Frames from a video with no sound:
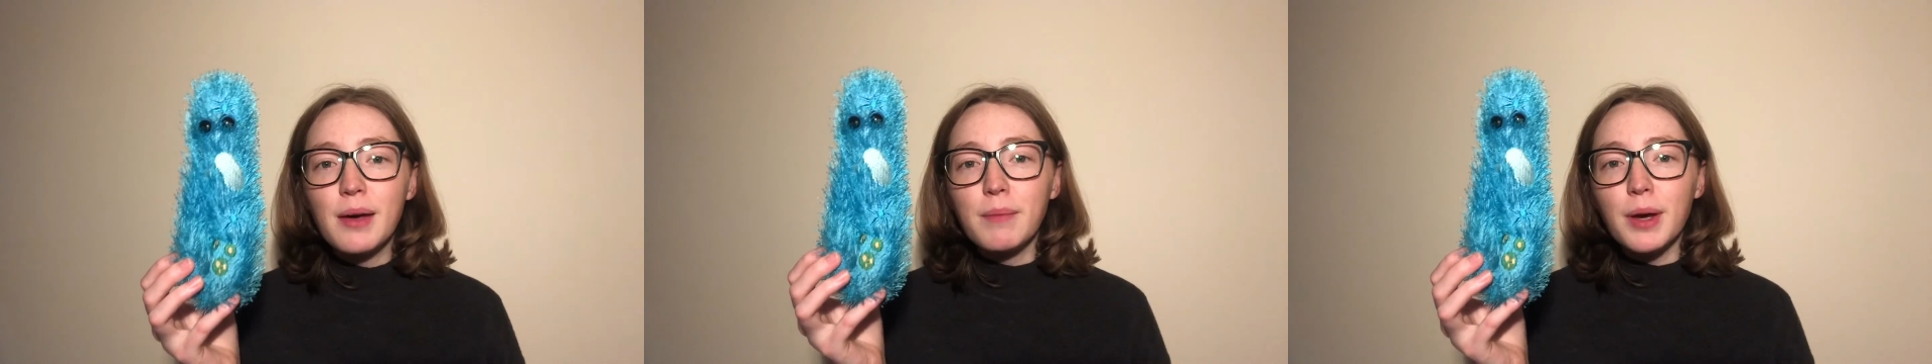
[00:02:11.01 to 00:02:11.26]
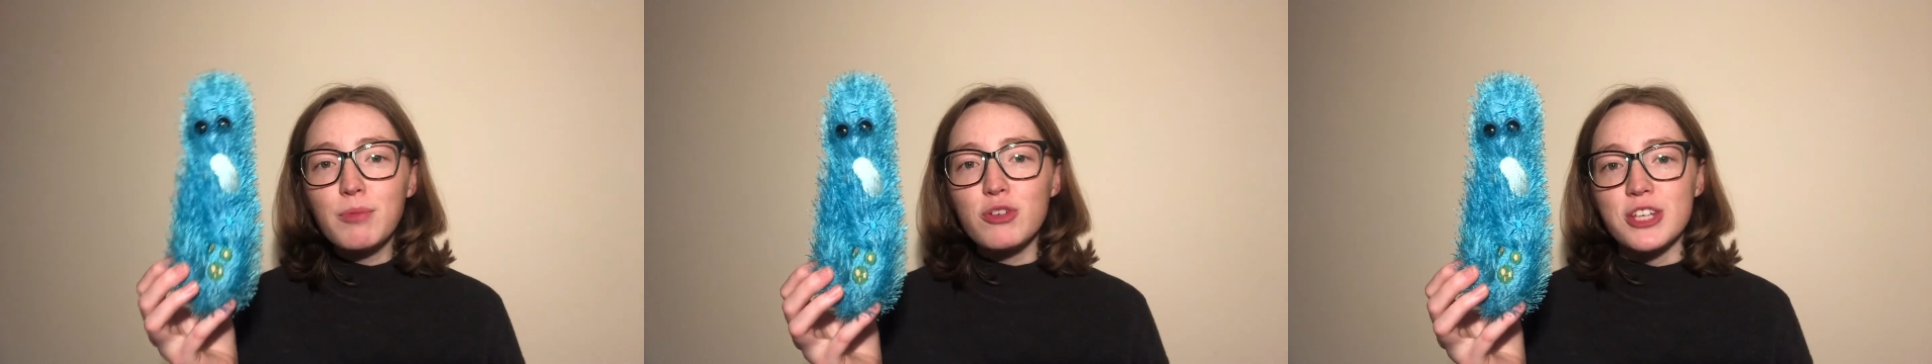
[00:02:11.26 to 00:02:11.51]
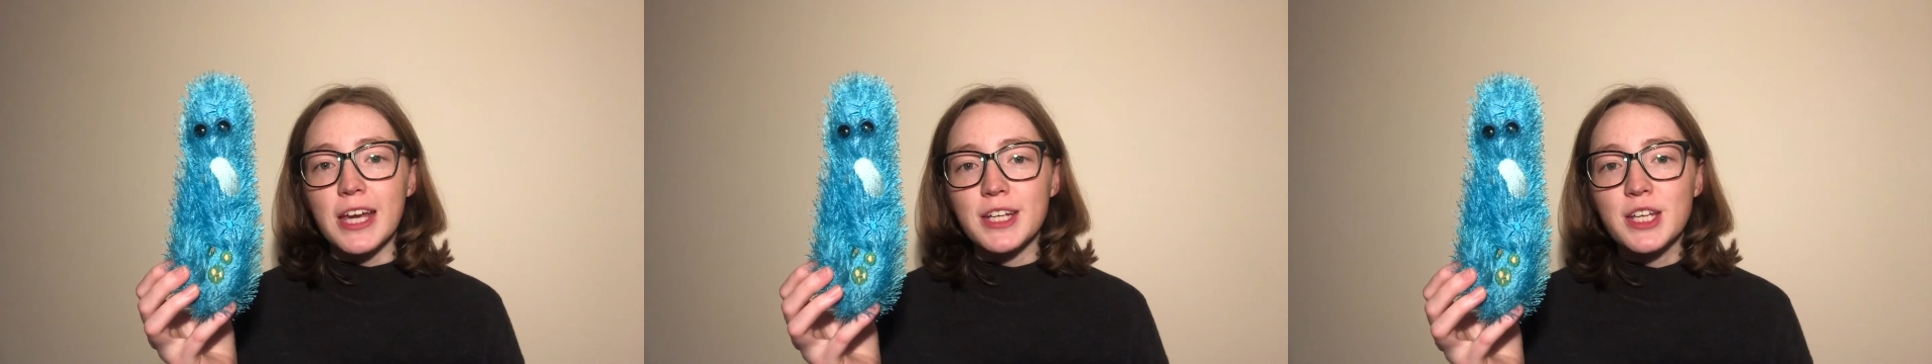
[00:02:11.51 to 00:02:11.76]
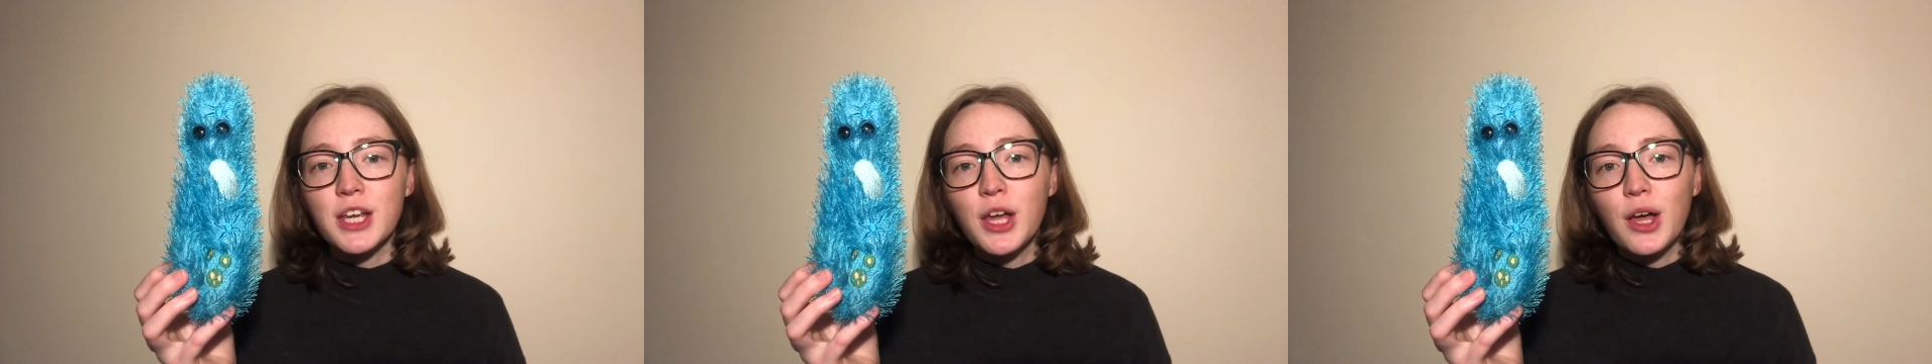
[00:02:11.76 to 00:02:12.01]
And my
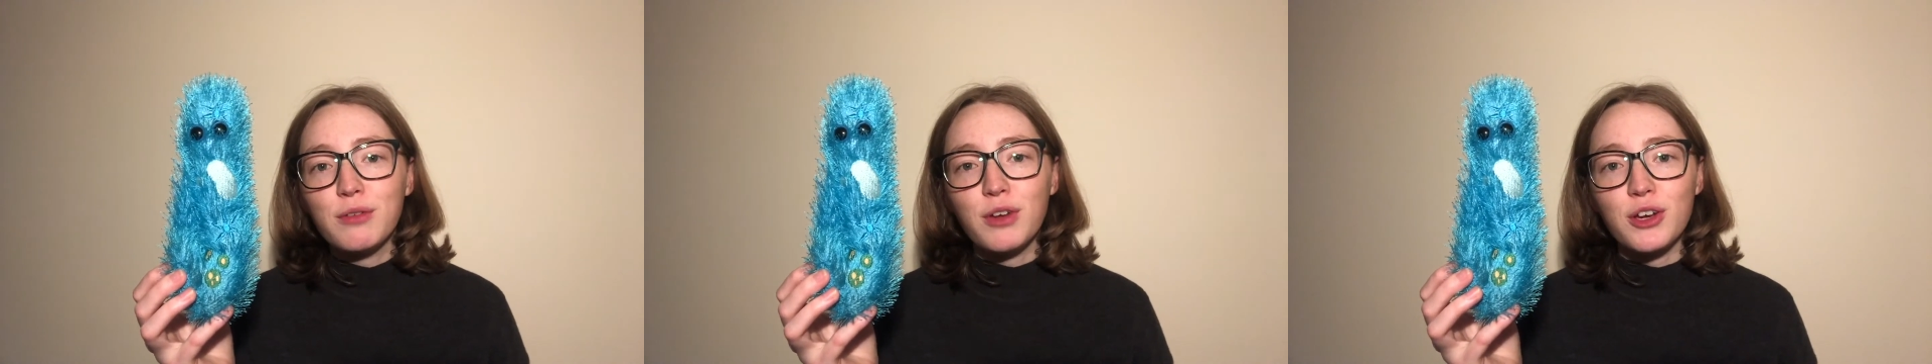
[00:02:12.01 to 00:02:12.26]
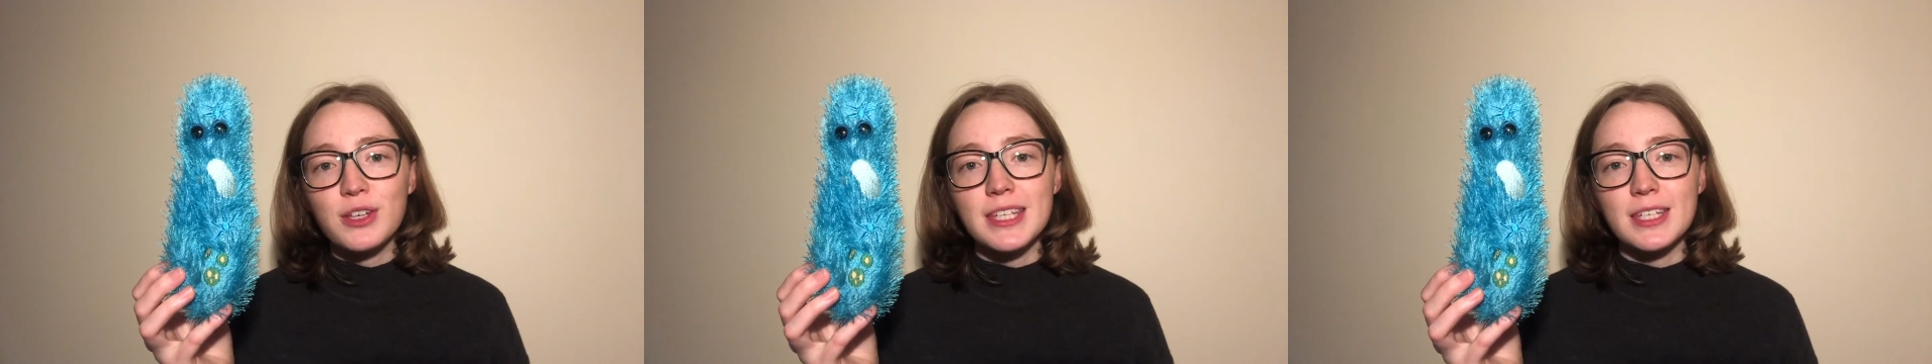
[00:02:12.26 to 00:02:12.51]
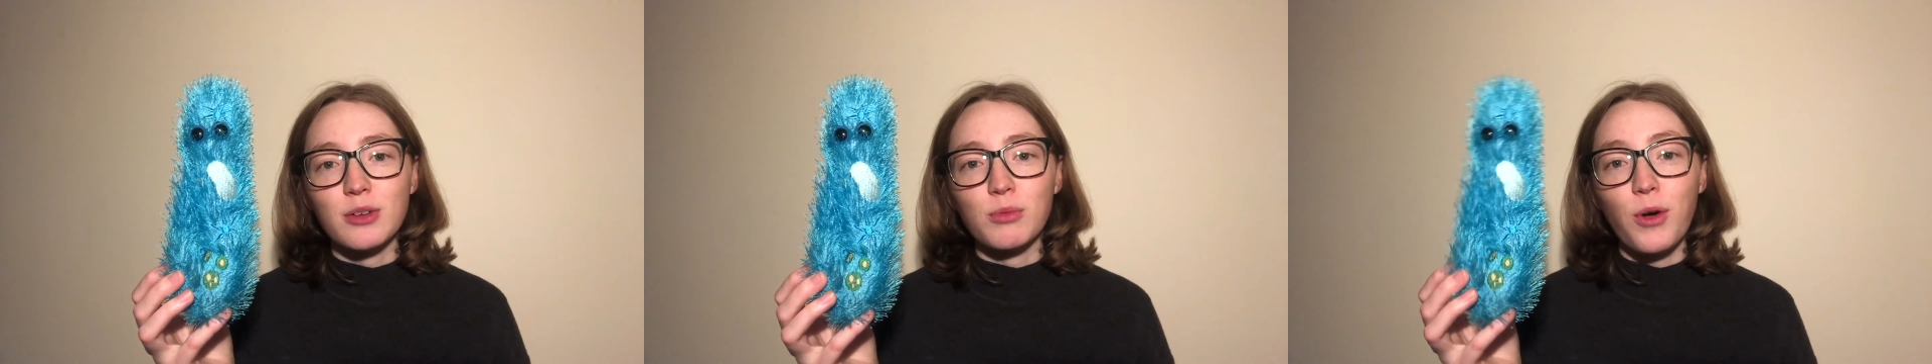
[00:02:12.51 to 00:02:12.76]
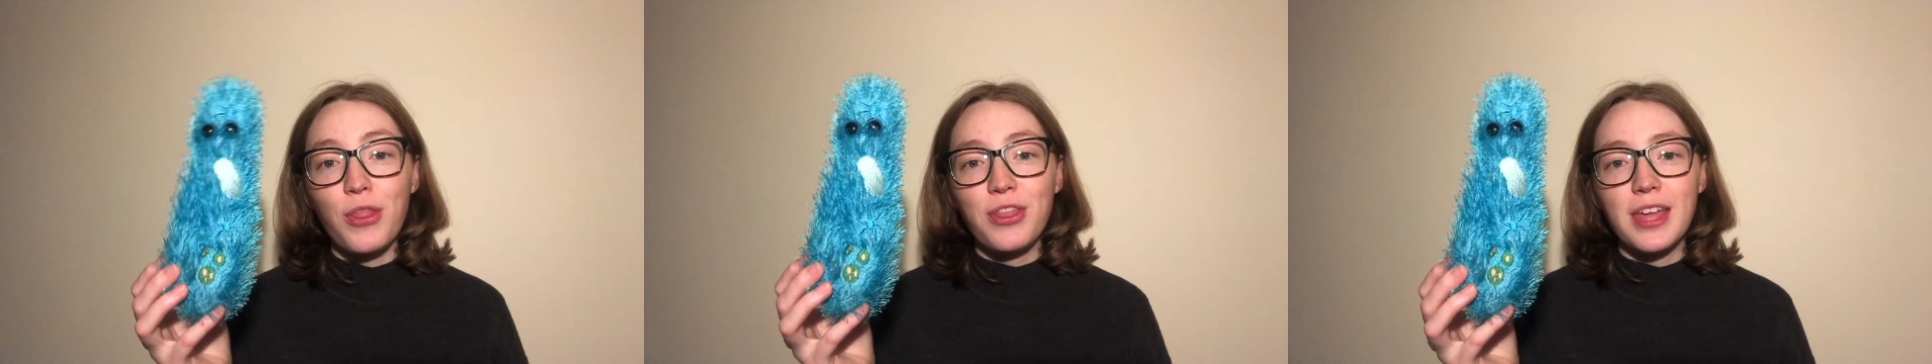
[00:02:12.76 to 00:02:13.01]
project focuses
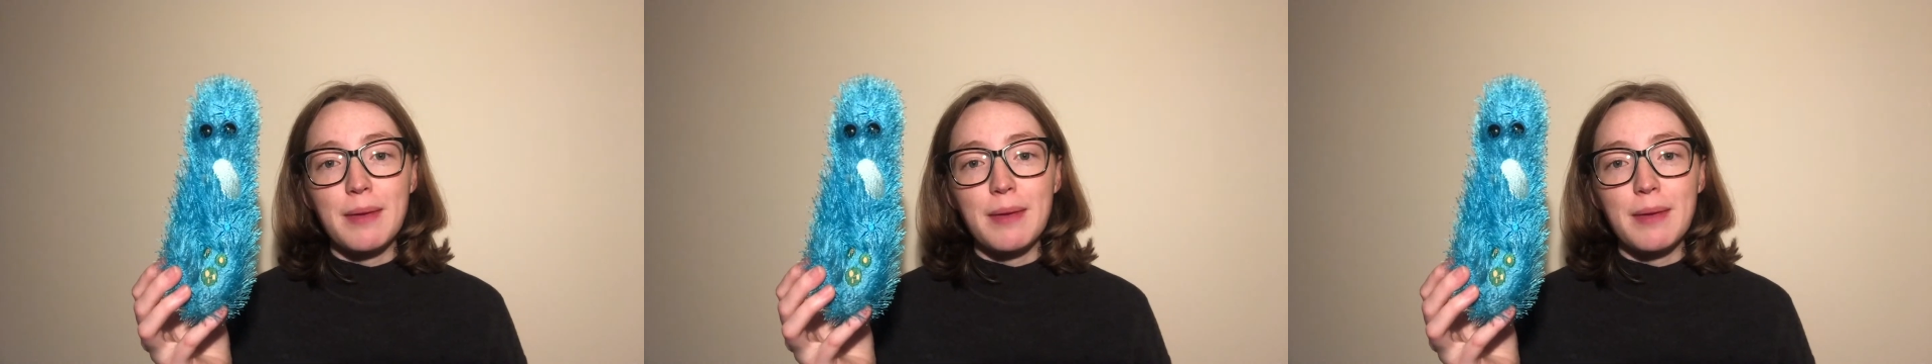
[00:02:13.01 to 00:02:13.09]
on one